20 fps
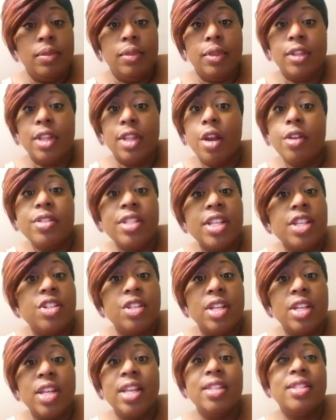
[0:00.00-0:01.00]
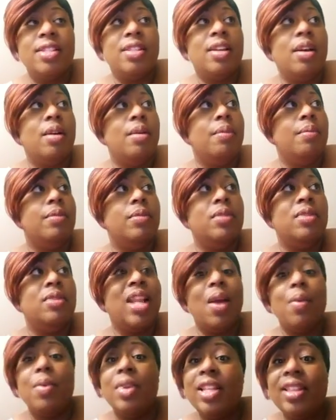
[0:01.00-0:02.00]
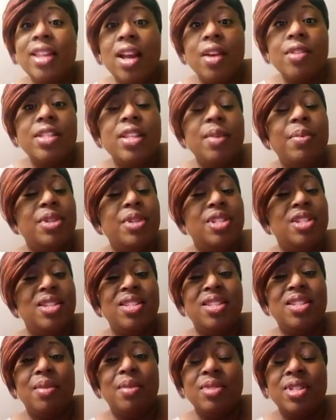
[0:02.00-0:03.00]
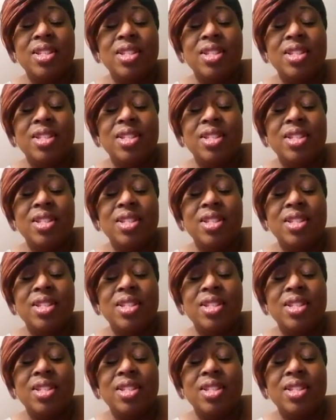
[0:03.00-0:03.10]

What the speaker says: thirsty shit, some not really thirsty, but just some